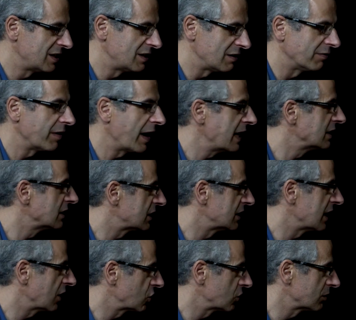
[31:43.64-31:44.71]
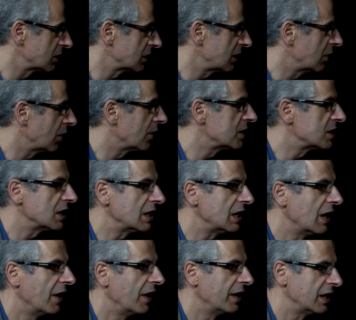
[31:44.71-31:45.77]
defense, national
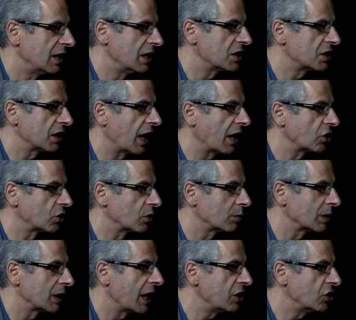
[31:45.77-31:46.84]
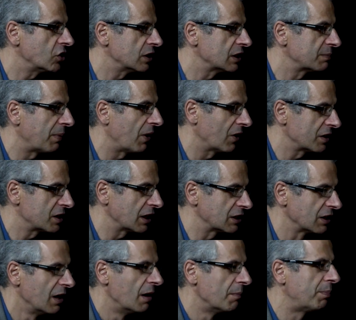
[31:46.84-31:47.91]
security, international relations,
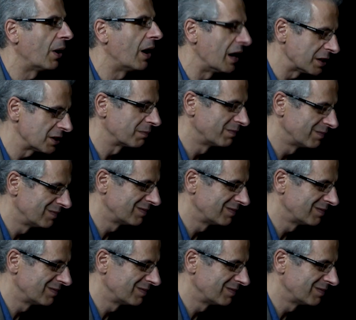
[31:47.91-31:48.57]
politics, but